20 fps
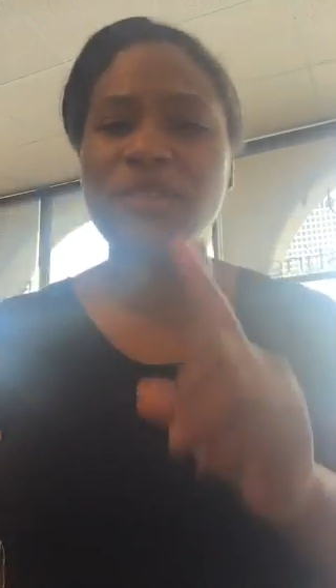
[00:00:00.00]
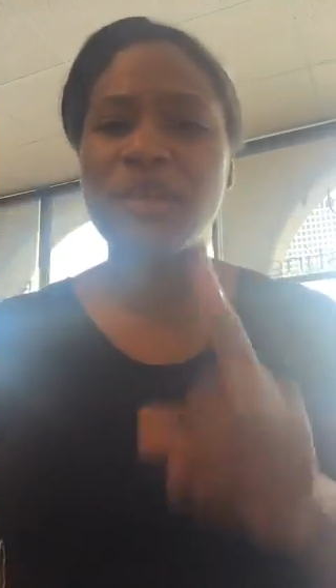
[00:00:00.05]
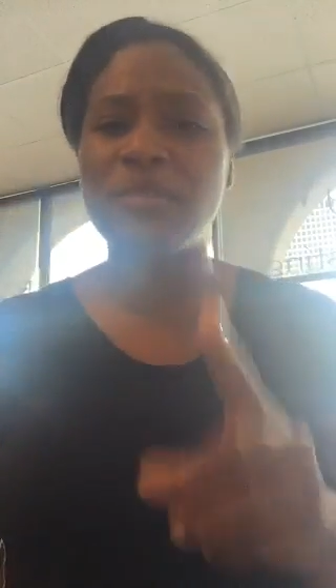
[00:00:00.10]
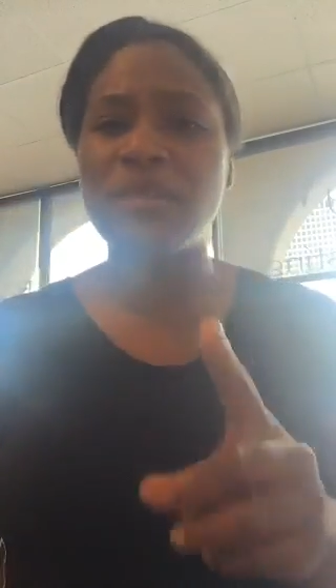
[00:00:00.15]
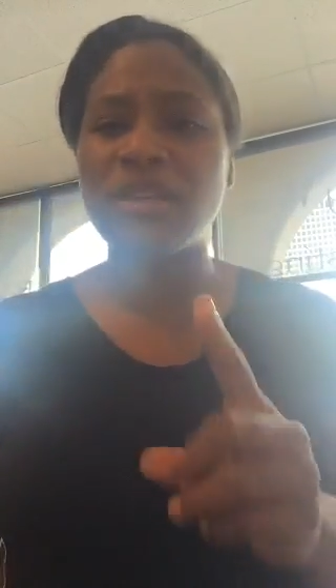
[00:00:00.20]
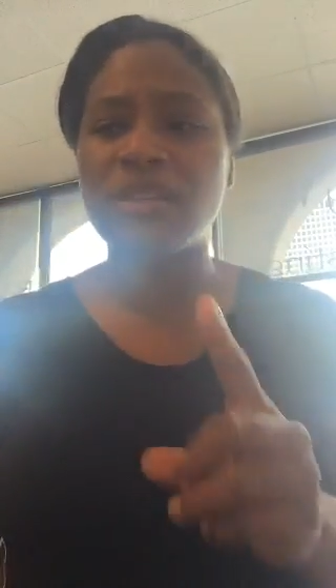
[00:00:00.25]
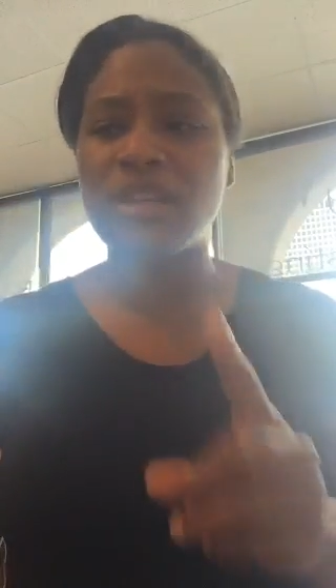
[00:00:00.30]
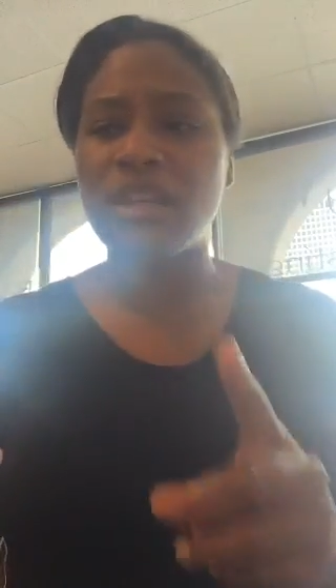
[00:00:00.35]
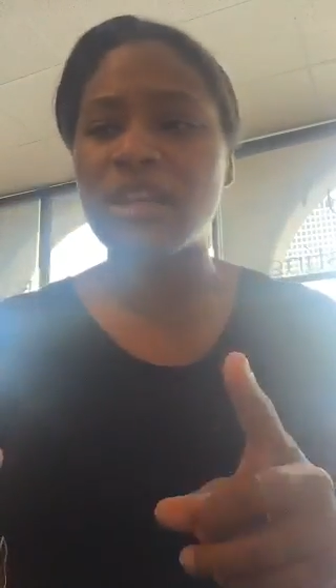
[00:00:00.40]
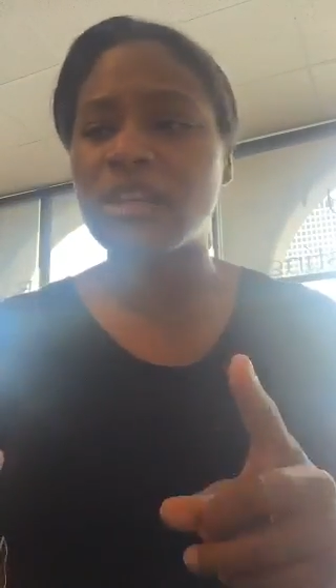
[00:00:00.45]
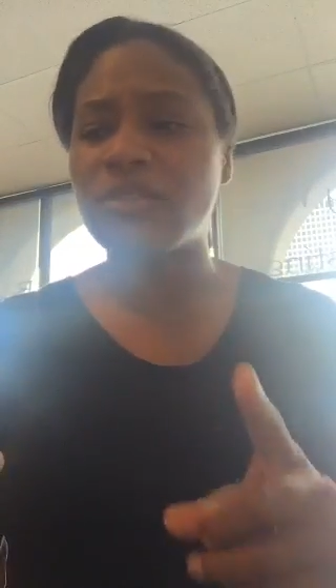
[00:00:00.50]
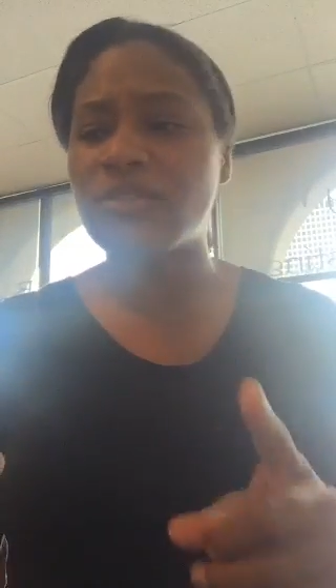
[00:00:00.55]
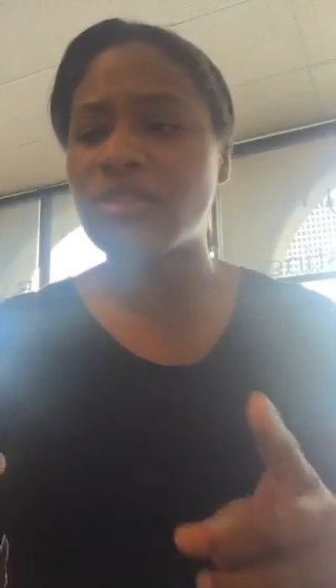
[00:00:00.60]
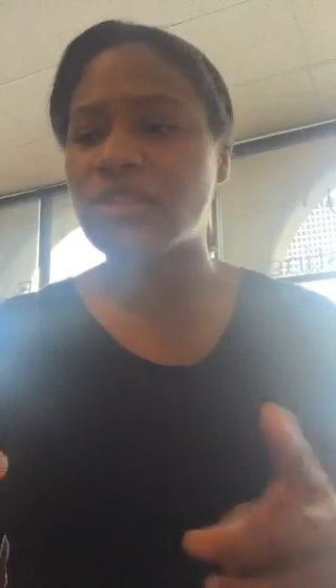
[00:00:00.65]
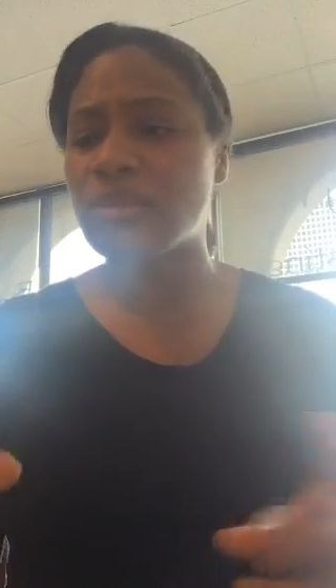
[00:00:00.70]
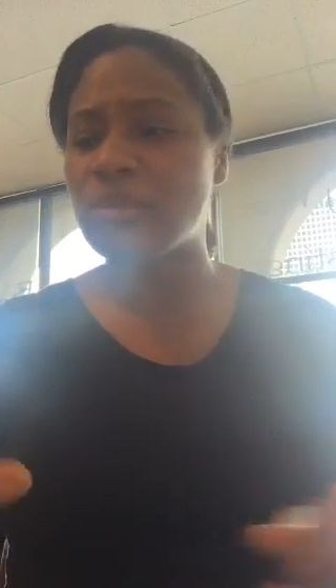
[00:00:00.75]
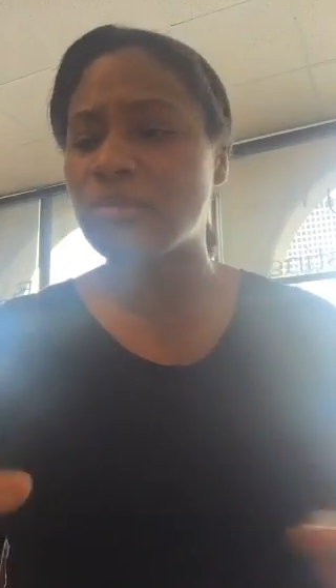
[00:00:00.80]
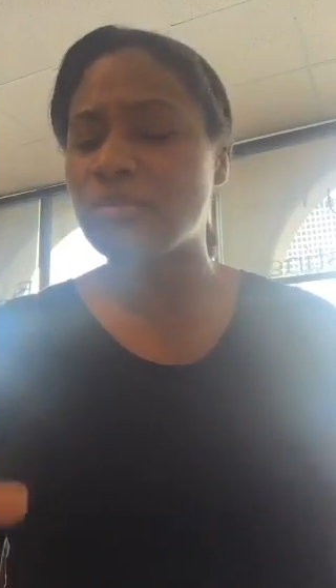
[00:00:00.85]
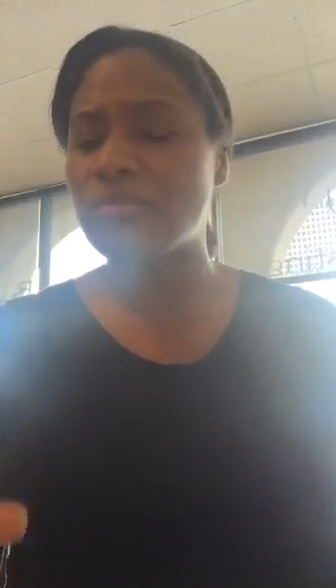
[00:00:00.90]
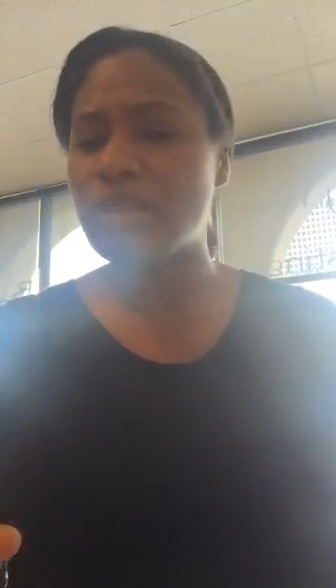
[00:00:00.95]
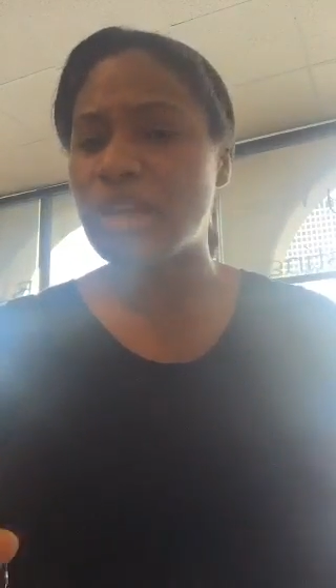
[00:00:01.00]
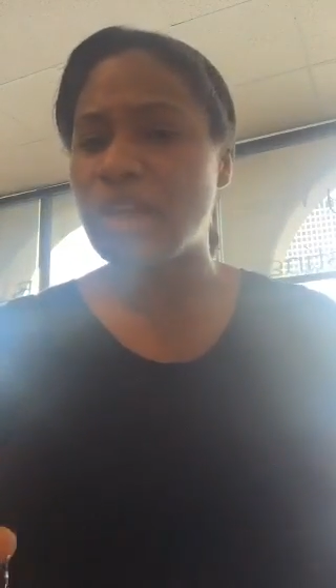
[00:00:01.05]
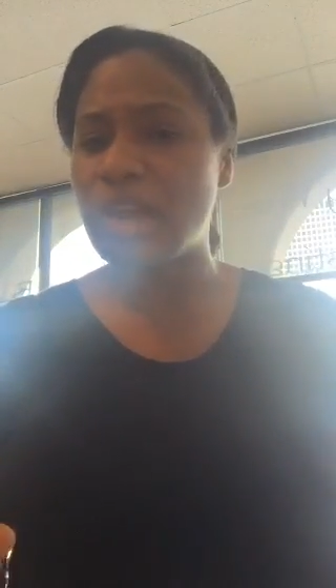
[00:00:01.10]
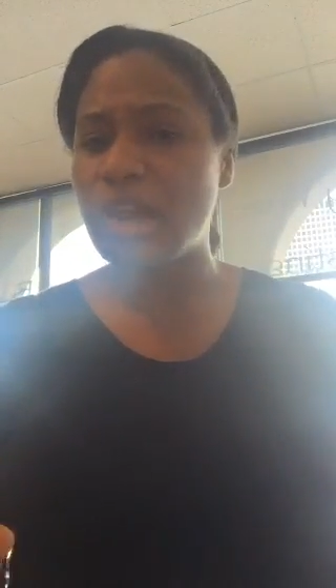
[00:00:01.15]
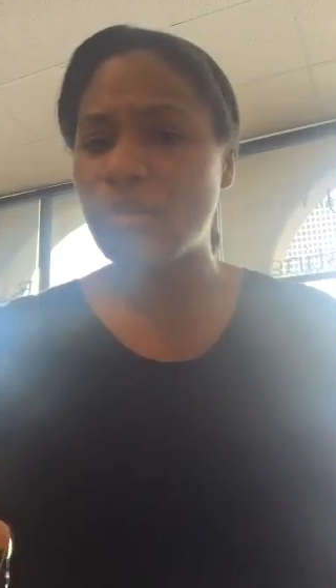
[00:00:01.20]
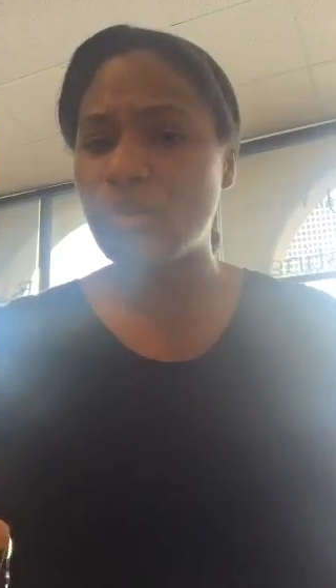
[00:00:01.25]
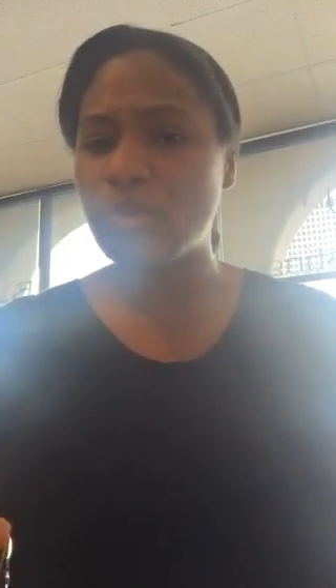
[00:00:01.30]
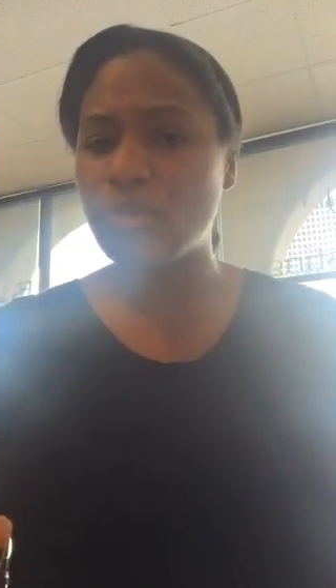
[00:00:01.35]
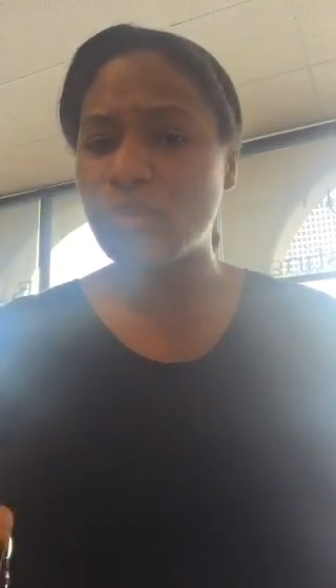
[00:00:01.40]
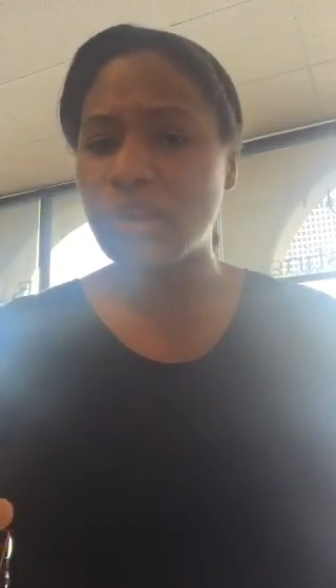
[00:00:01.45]
let me think of some that
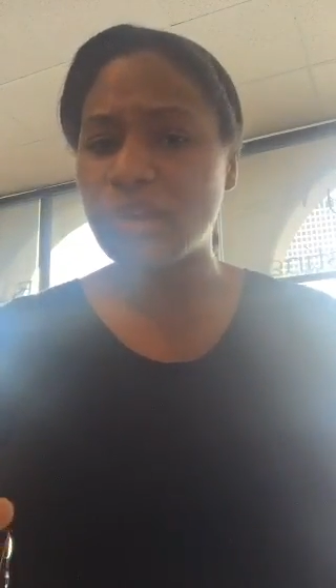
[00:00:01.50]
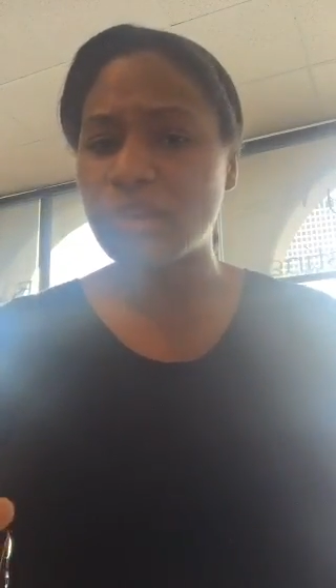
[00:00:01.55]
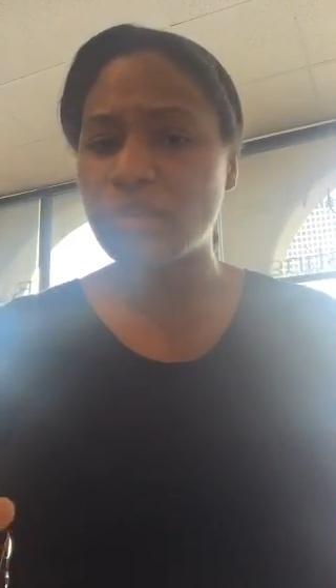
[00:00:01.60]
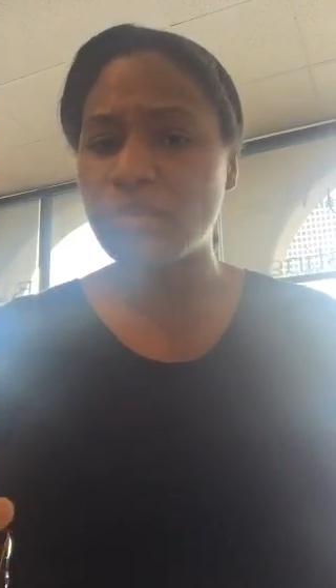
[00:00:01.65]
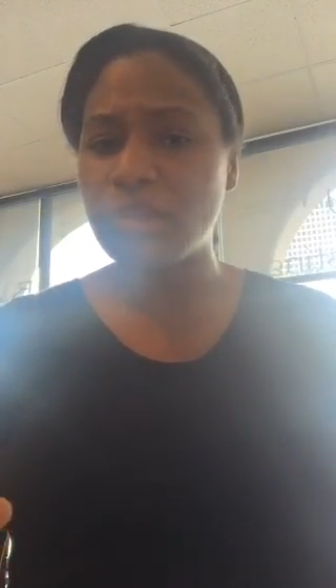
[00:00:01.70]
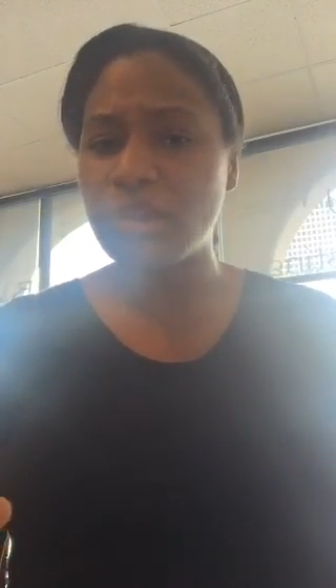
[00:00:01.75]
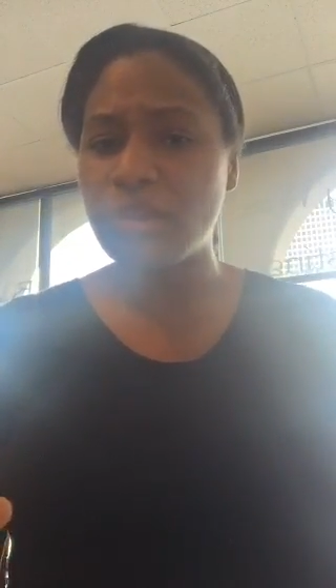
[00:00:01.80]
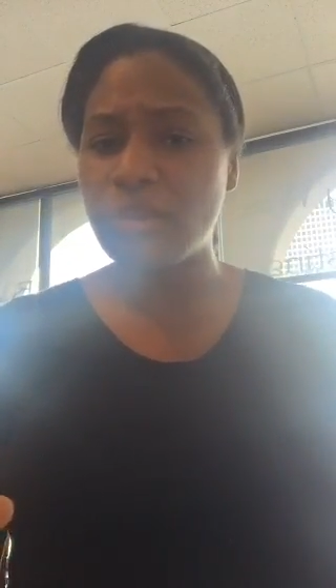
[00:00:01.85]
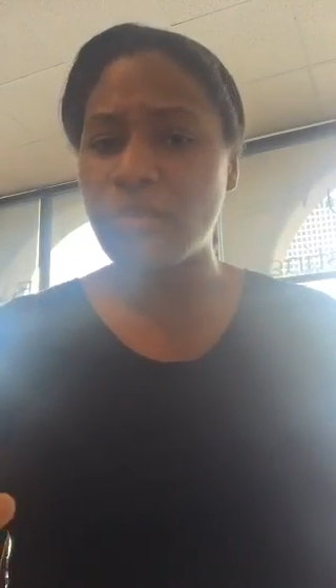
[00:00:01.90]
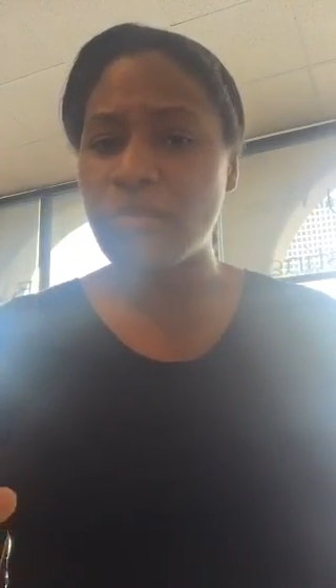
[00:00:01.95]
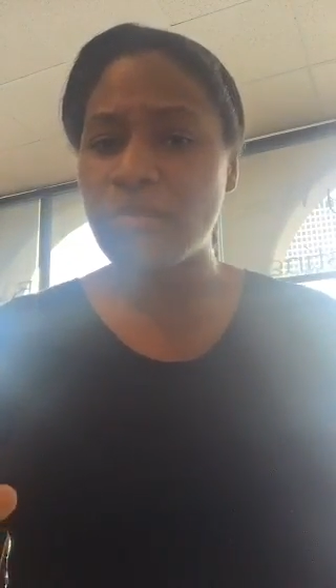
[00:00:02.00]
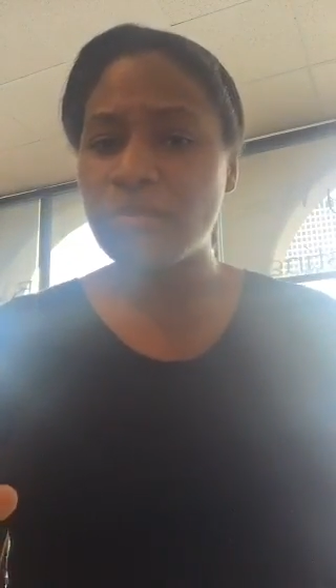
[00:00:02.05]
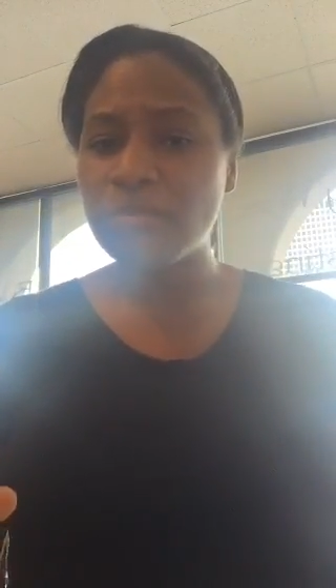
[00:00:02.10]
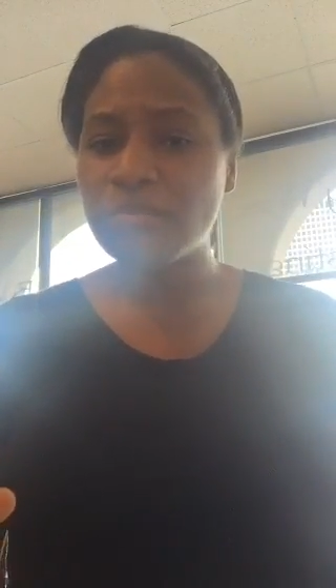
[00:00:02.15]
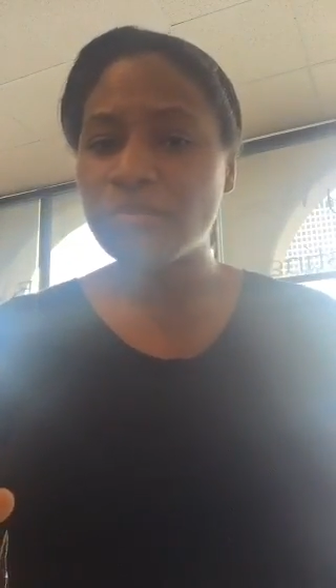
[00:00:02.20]
I would recommend.